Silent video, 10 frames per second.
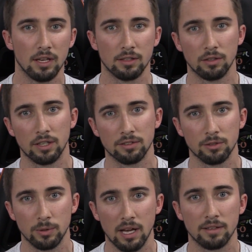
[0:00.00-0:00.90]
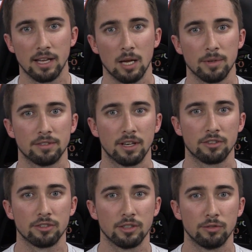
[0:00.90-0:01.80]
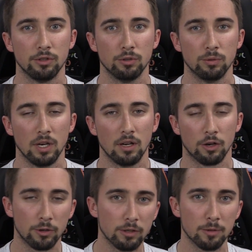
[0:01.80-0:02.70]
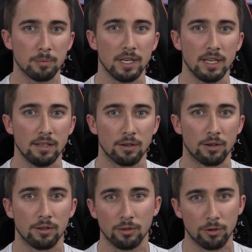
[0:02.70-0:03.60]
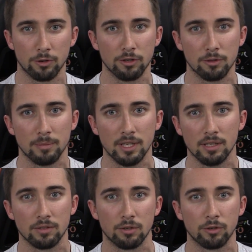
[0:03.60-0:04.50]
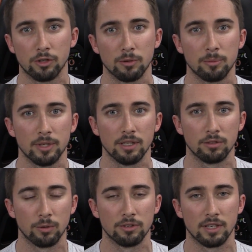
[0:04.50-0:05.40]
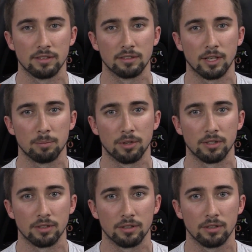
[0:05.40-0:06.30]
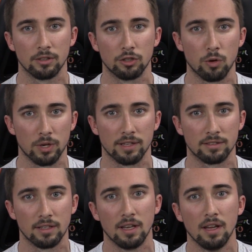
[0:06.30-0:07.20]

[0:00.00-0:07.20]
Let us know down in the comments section if you agree with me or don't agree with me. If you don't agree with me, there's always that dislike button. Go nuts.